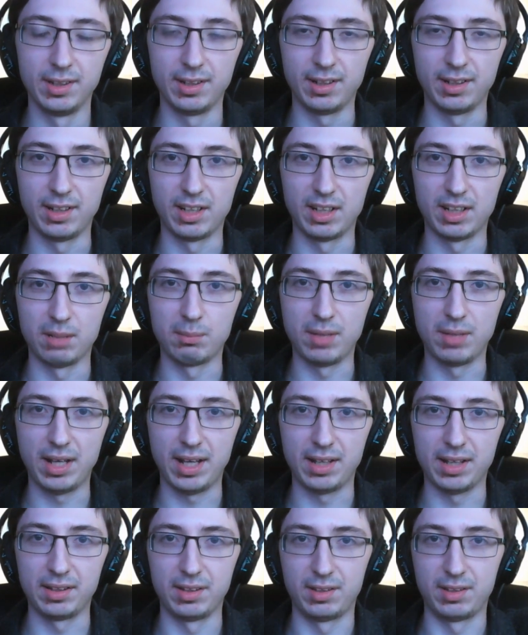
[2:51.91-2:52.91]

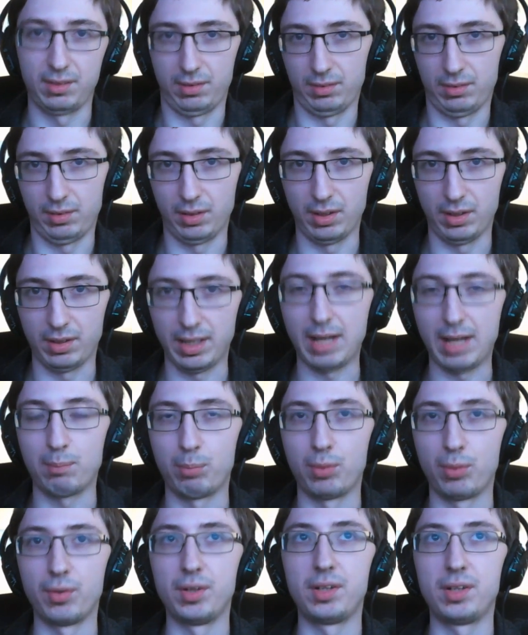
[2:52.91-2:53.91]
And at that
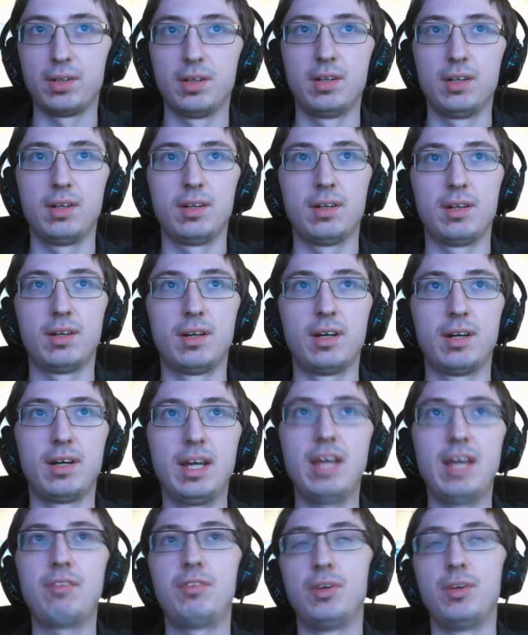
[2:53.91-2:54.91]
point,
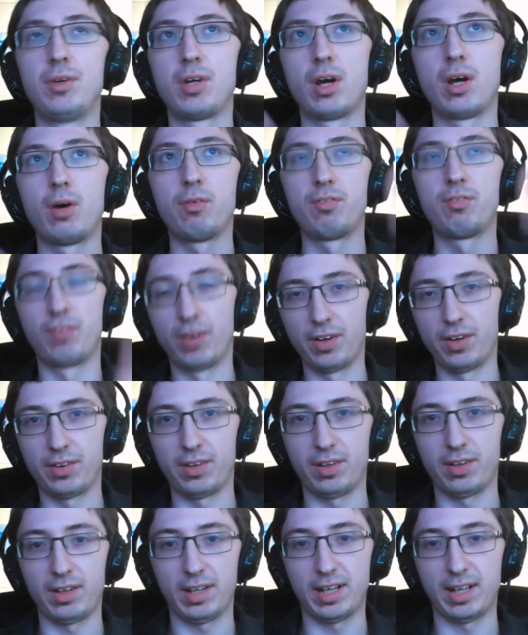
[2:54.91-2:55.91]
if you go
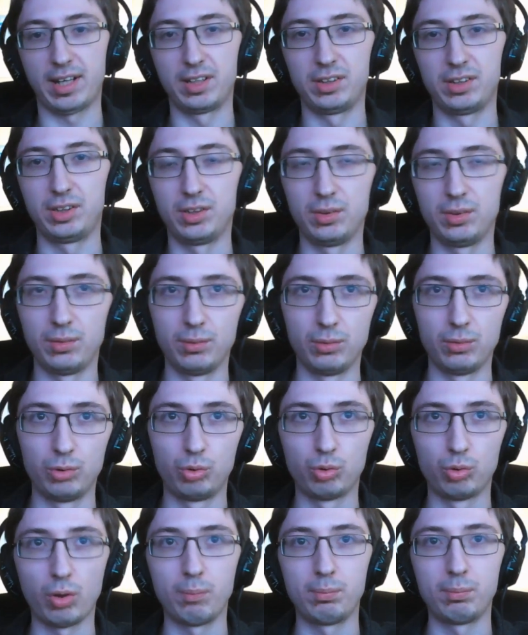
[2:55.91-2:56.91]
further and you
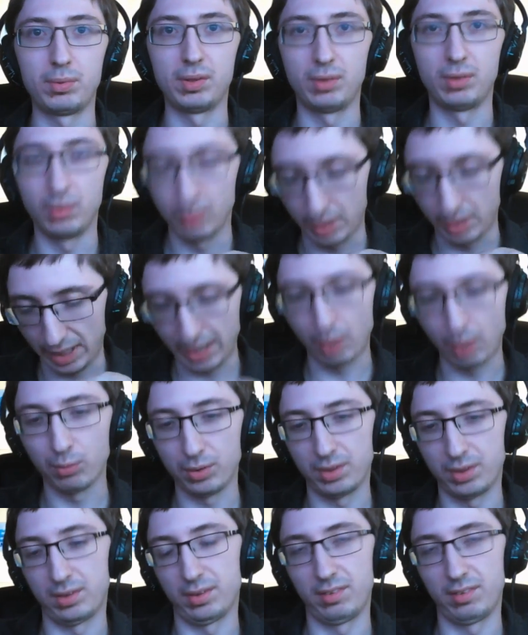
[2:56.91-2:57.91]
drop
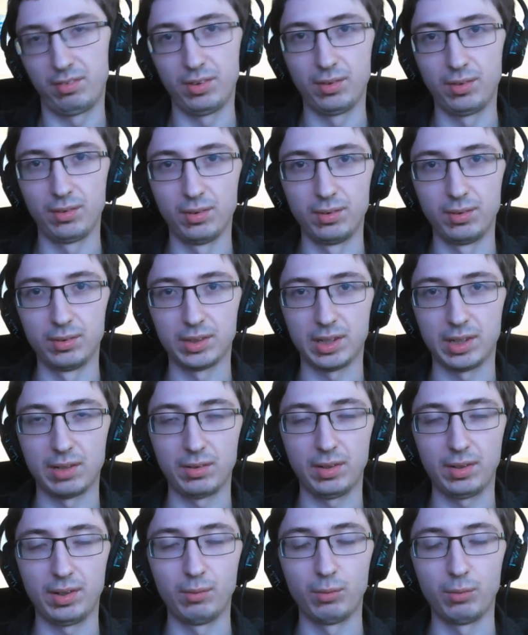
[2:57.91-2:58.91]
out, if you lose
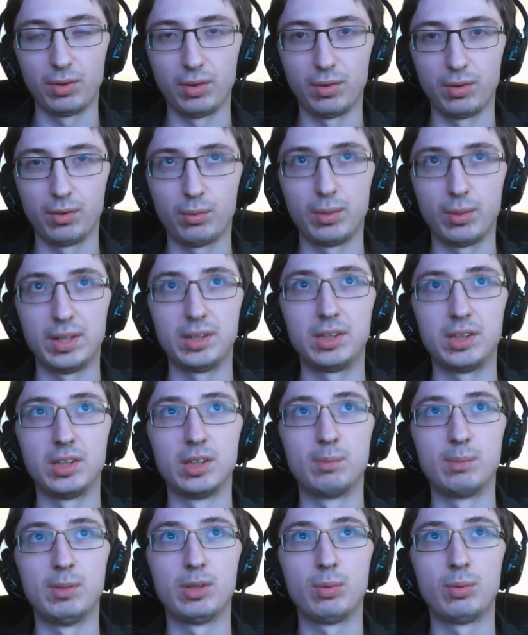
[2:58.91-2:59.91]
out in one of the
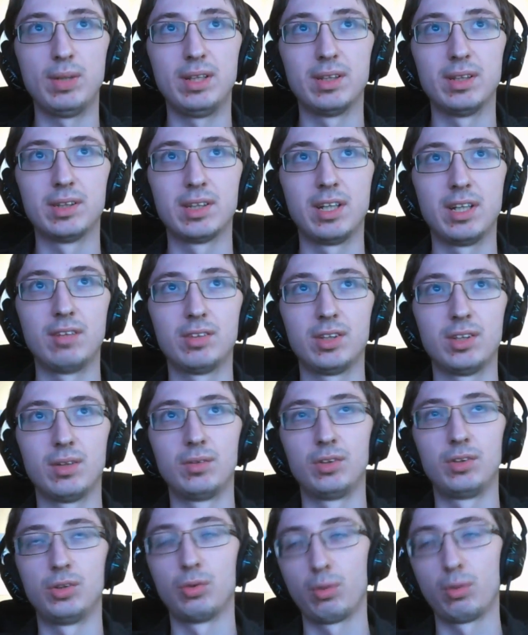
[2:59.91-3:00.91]
questions between the safe
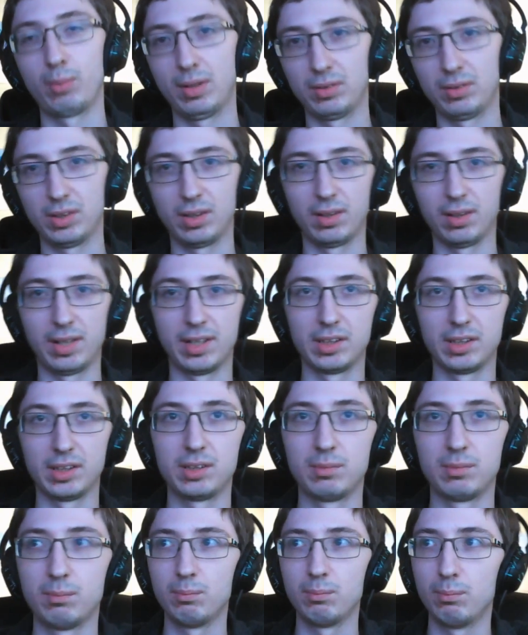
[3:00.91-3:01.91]
zones, you drop out to the
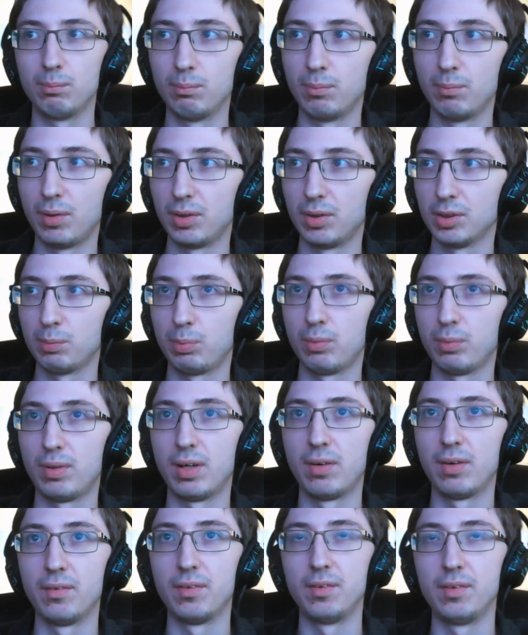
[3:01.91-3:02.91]
last miles per
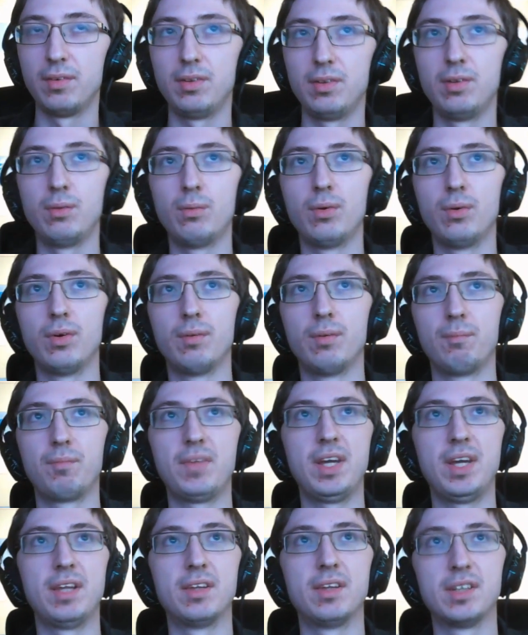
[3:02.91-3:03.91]
hour that you were
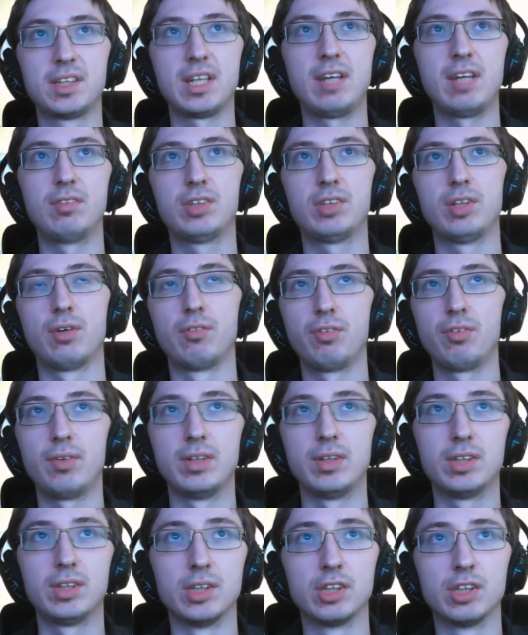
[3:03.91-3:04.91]
in the safe zone. For
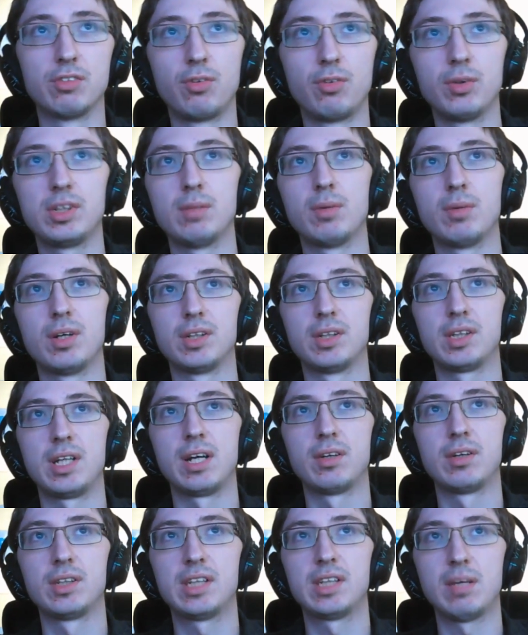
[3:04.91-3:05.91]
instance, 40 miles an
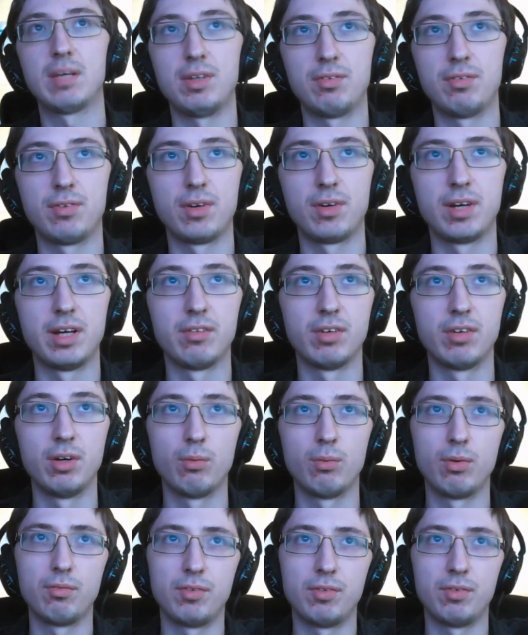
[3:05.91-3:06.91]
hour, 75,
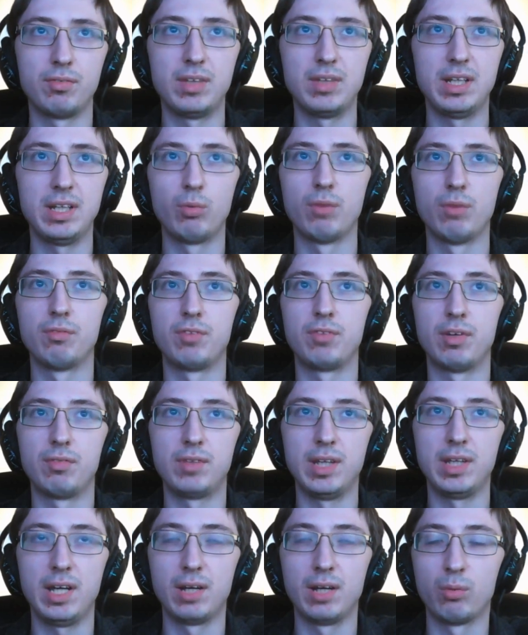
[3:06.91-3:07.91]
115,
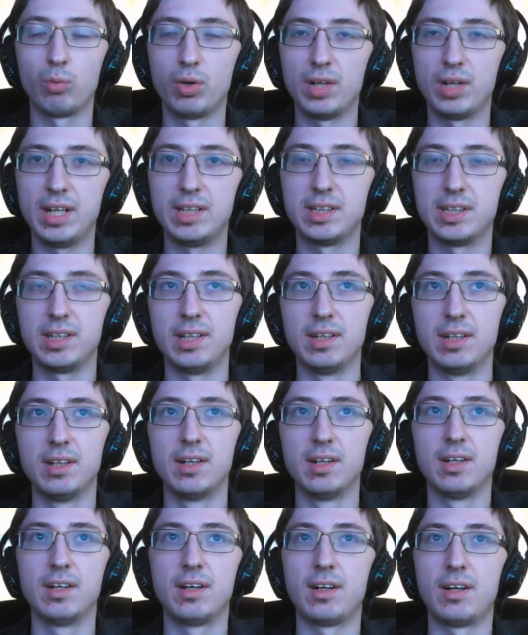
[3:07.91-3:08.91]
150 and 180
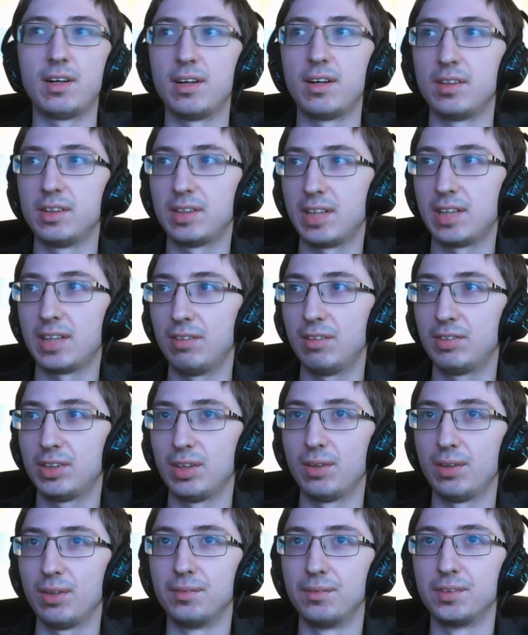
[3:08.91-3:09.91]
are the safe
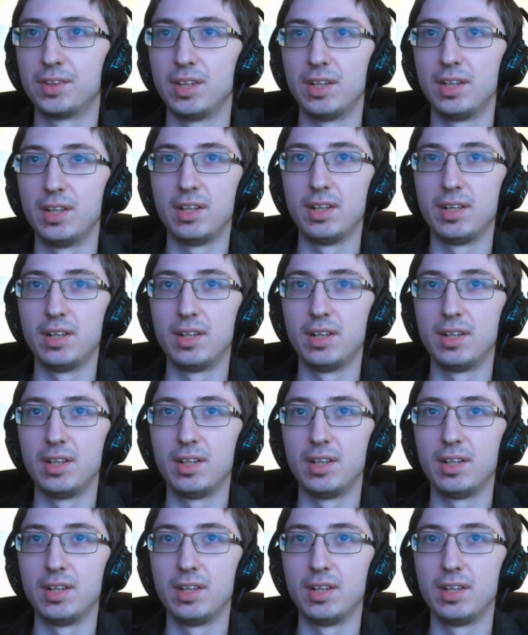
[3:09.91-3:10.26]
zones.